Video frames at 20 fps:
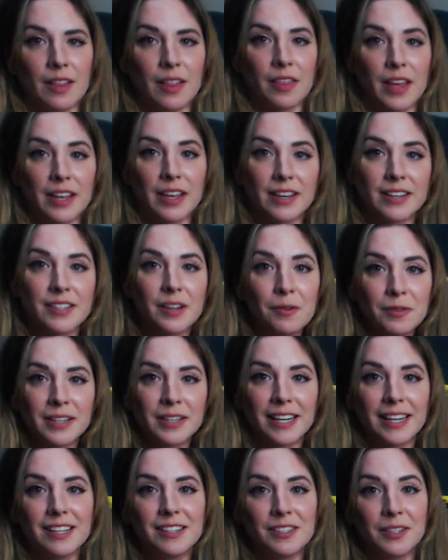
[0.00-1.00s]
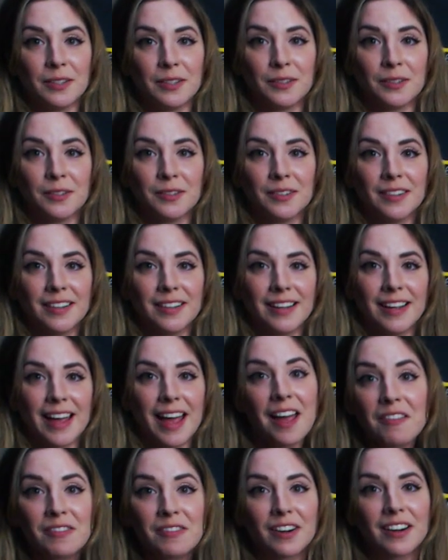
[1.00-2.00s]
that you don't need to
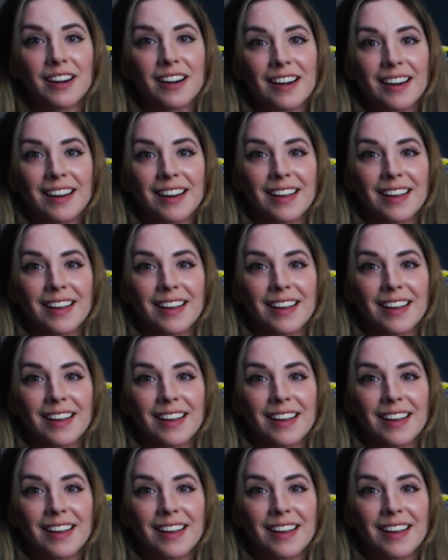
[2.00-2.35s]
ever